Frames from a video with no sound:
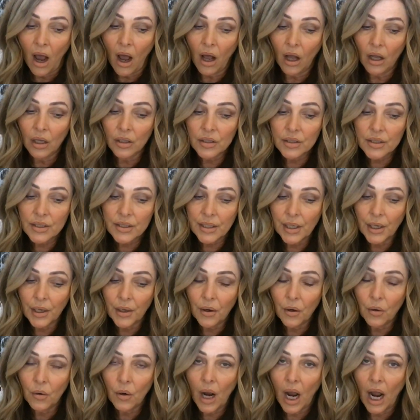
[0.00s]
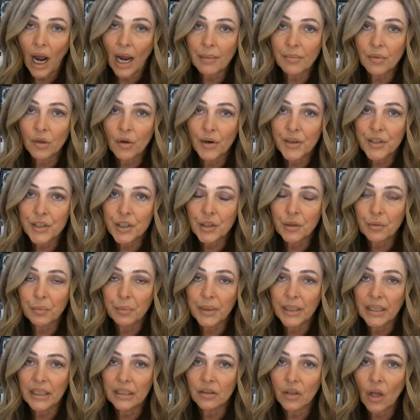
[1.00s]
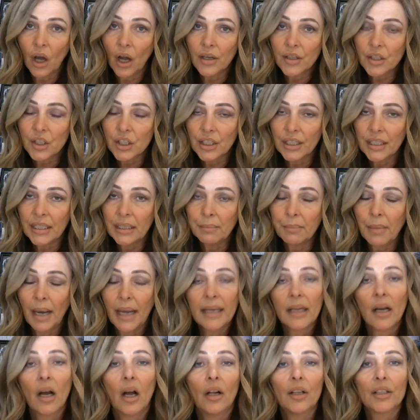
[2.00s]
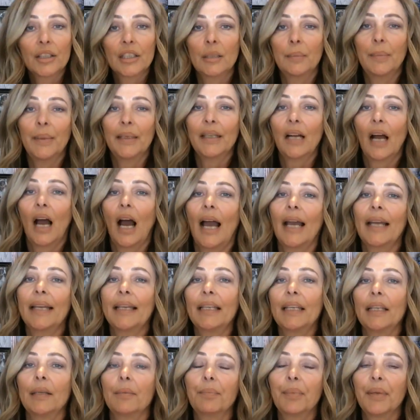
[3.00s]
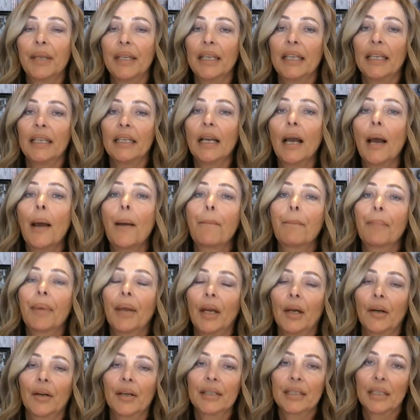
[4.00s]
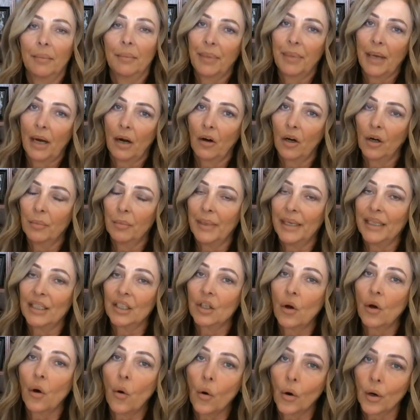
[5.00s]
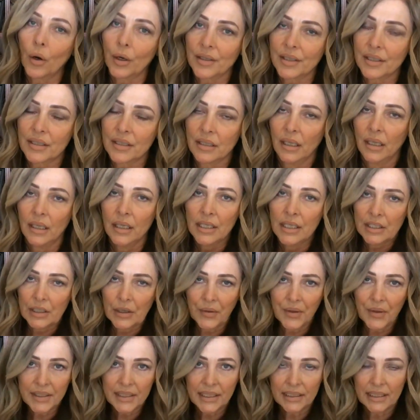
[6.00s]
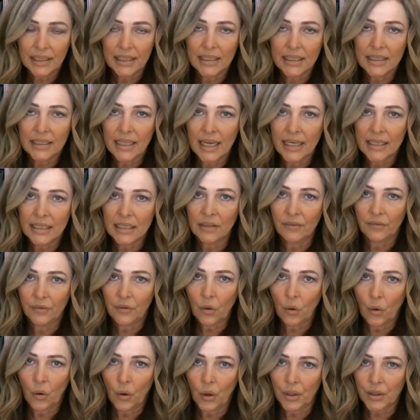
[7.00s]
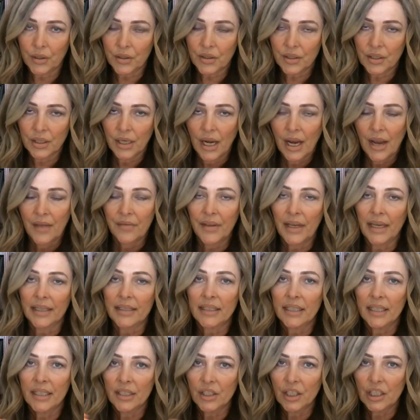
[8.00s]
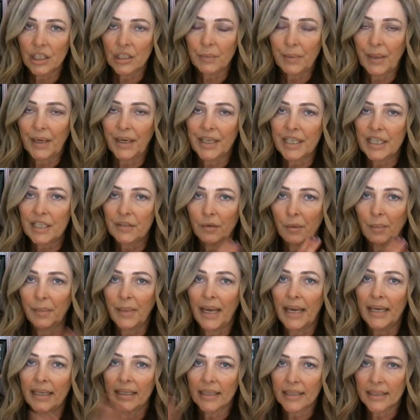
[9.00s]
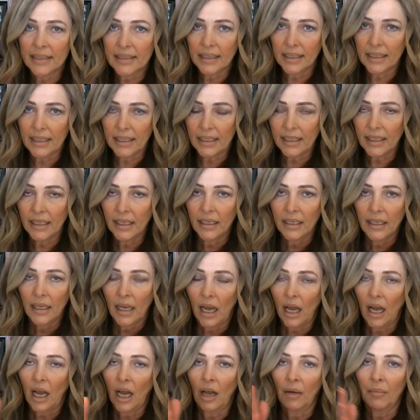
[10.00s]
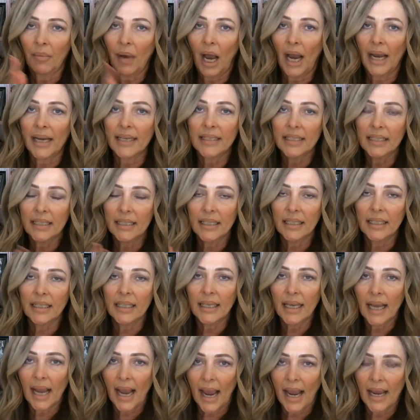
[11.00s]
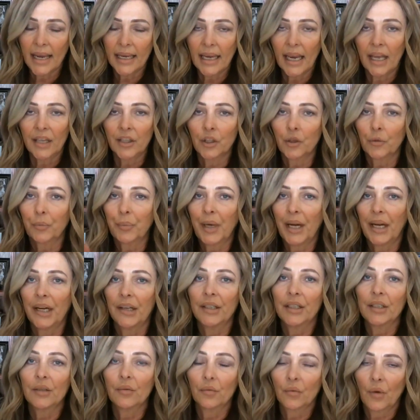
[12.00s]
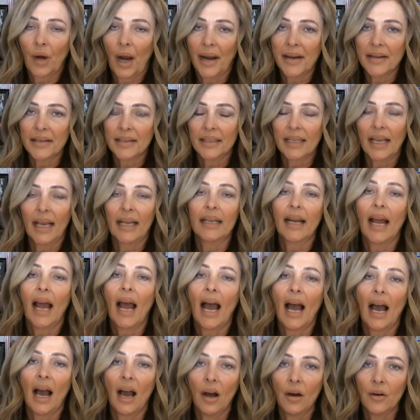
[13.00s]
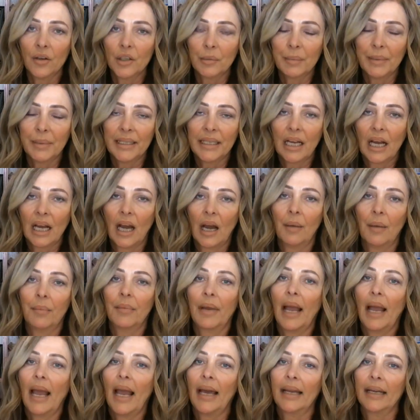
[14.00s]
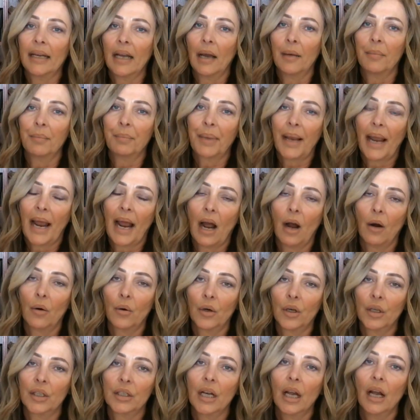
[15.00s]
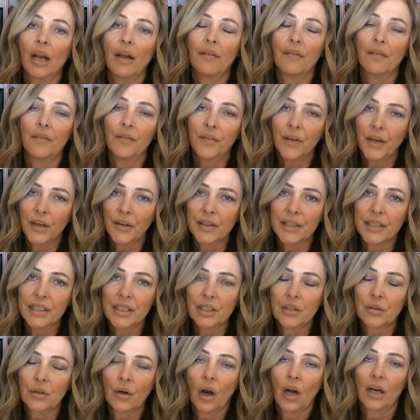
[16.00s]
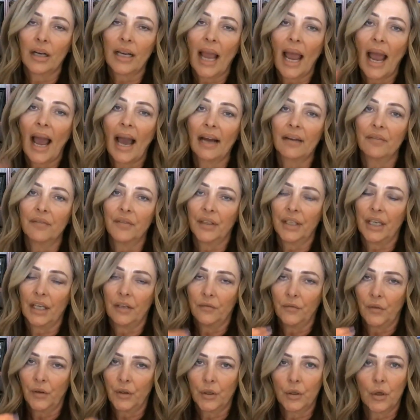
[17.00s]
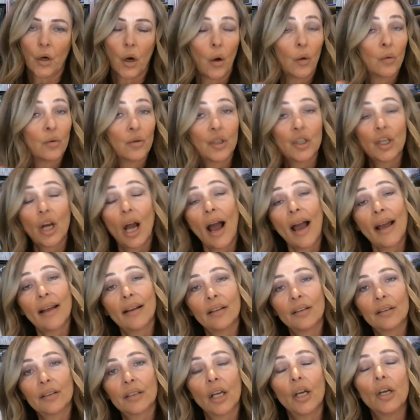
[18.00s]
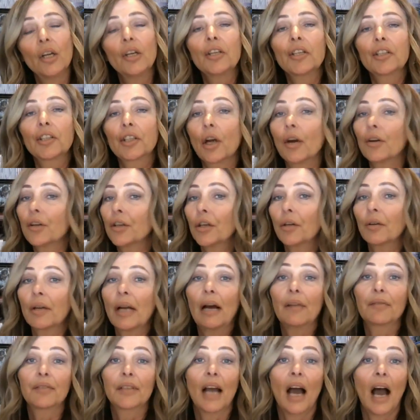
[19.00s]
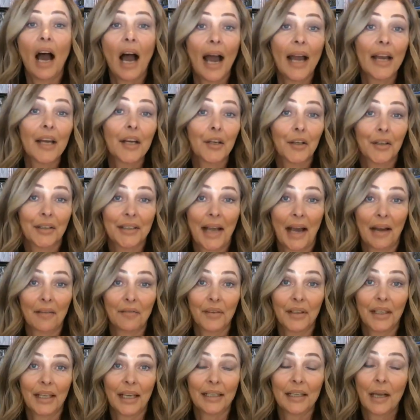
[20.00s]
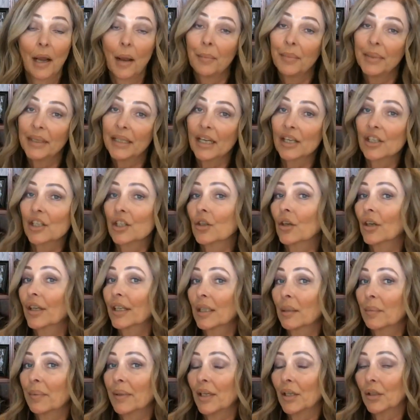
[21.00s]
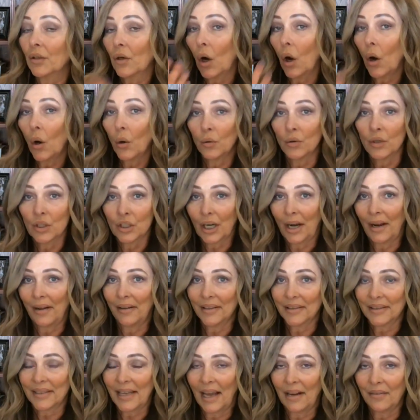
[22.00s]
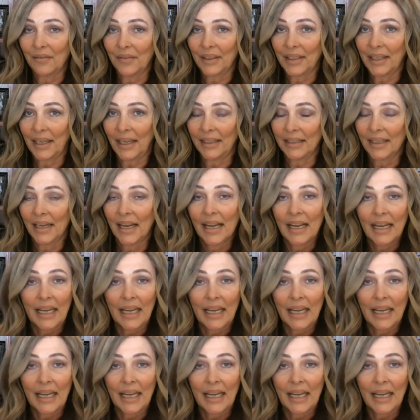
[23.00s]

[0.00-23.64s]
Also, I'm going to be launching my Ultimate IEP Parent Empowerment Course. So this is an intensive course that teaches parents from A to Z, IDEA, your parent rights, and how to become an empowered, very strong advocate for your own child. So you don't have to hire an advocate, because you're going to be your own child's advocate.